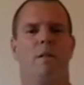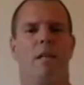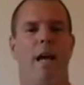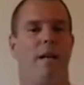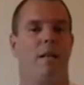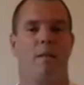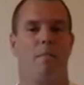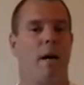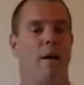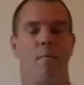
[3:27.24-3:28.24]
That
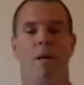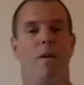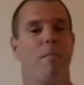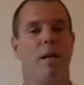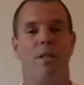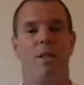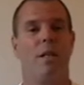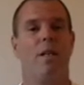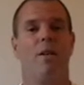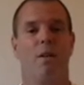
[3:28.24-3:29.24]
might be the best you
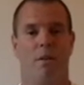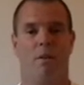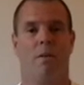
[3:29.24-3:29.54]
can do.